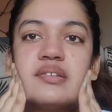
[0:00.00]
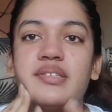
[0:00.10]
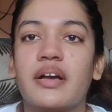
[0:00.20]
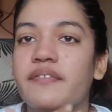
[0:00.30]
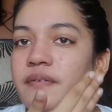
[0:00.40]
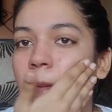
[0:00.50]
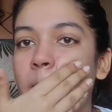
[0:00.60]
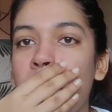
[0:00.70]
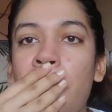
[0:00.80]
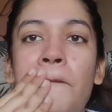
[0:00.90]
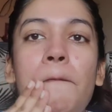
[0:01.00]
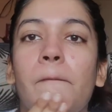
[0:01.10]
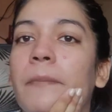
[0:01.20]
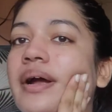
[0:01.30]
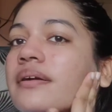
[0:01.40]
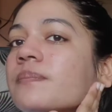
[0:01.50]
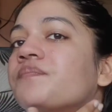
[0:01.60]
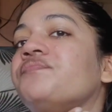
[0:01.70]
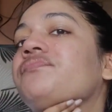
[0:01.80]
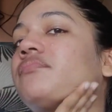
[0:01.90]
stuff but
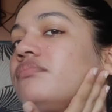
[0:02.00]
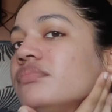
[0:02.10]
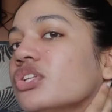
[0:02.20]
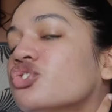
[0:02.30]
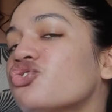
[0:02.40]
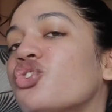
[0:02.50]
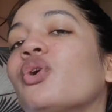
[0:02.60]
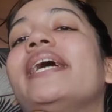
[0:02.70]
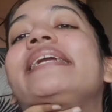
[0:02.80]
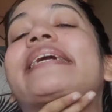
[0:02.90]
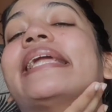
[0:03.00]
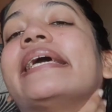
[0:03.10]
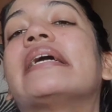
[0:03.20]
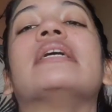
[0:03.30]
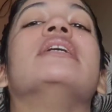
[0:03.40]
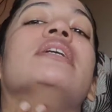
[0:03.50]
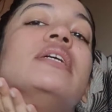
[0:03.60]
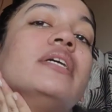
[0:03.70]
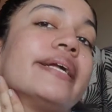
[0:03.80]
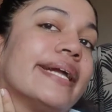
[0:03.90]
just look at it like
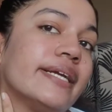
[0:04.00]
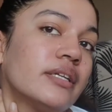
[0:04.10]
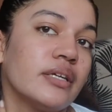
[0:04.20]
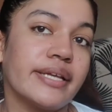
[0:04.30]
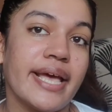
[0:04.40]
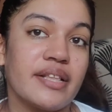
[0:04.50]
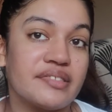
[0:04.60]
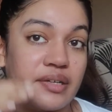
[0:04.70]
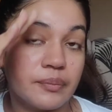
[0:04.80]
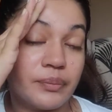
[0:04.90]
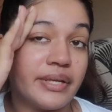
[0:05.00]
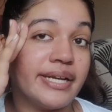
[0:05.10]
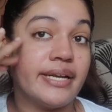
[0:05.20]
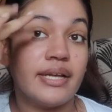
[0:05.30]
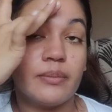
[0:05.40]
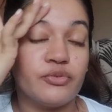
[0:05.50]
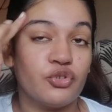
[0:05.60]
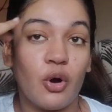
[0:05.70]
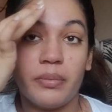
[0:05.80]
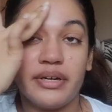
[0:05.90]
it gets completely
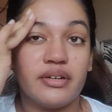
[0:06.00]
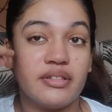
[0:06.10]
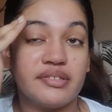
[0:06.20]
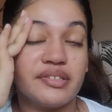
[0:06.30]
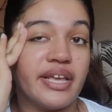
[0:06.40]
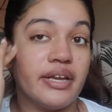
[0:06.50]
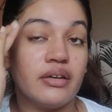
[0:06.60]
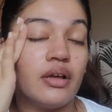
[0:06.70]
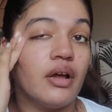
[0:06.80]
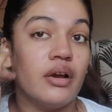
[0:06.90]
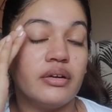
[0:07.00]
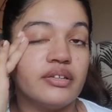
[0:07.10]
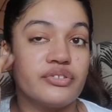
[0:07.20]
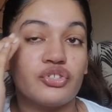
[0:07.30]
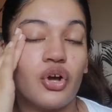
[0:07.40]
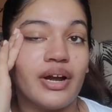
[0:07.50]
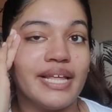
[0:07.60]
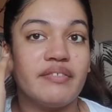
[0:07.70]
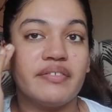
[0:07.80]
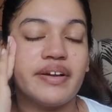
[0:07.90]
absorbed into the skin does not leave a